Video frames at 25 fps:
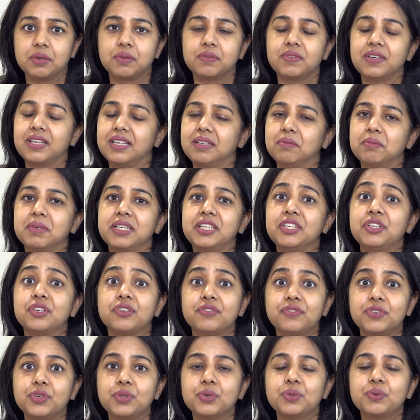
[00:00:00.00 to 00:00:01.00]
Well, many
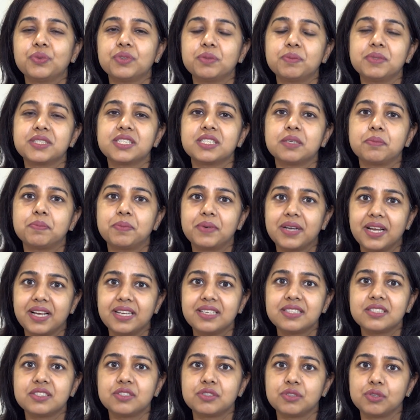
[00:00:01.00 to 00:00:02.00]
of you would be
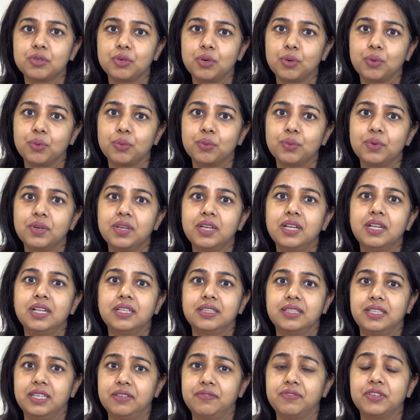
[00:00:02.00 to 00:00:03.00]
surprised to know
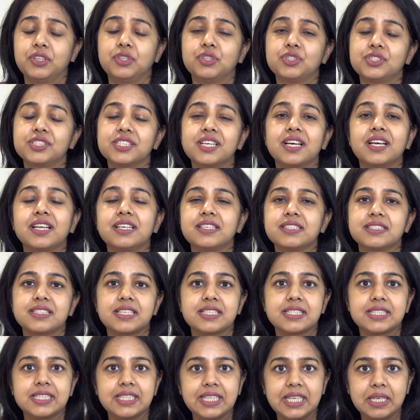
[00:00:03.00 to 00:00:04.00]
that when your child is
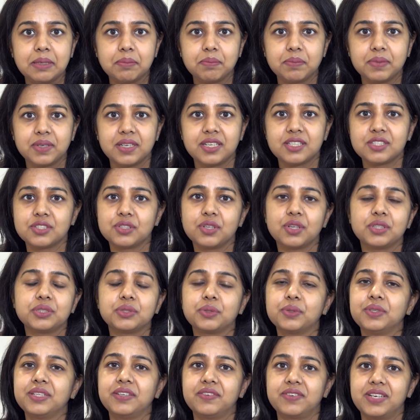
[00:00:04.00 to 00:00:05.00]
asleep, he's not
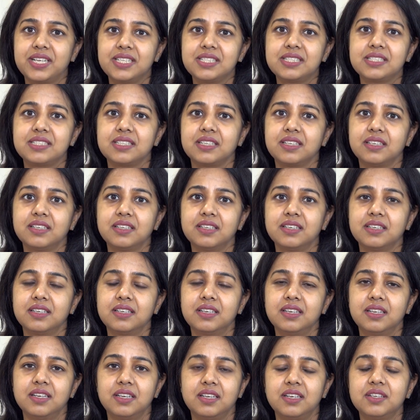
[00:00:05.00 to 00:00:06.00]
only resting,
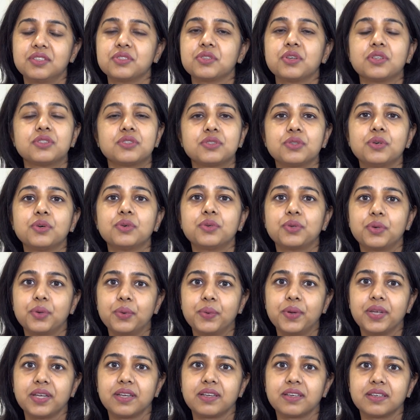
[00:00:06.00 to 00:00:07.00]
he's also
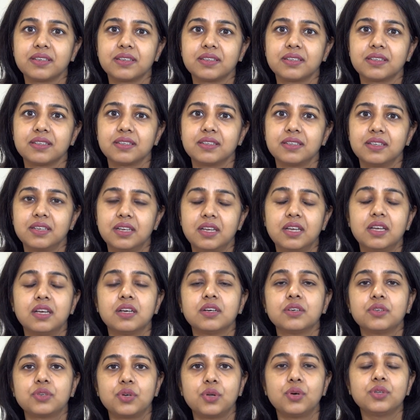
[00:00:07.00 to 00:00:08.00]
growing.
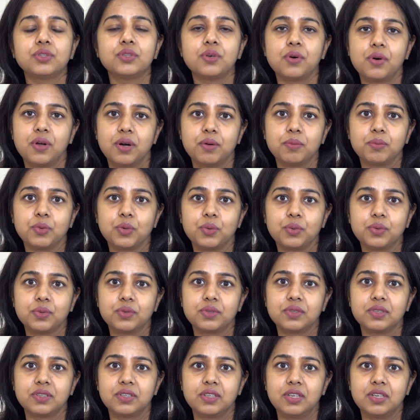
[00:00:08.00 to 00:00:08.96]
Growth hormone,